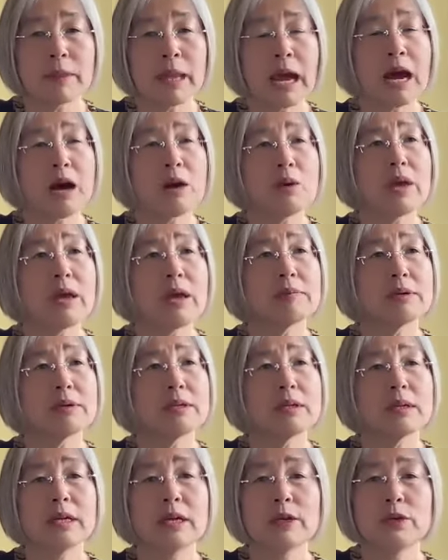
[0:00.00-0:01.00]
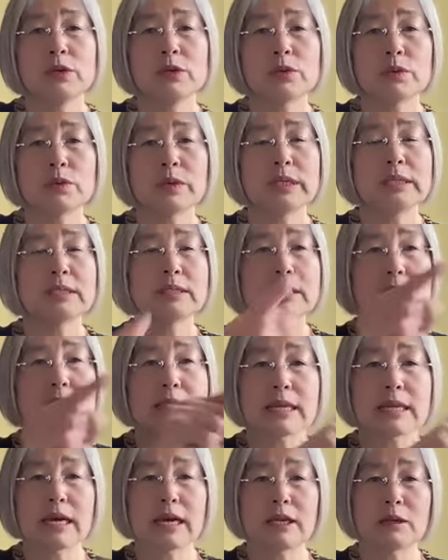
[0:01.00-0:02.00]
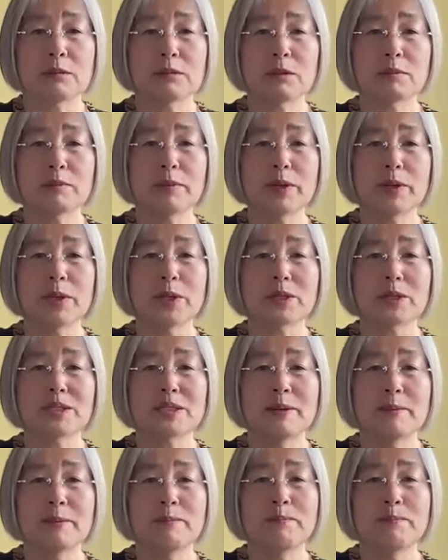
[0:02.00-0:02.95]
However, you read this kind of a book,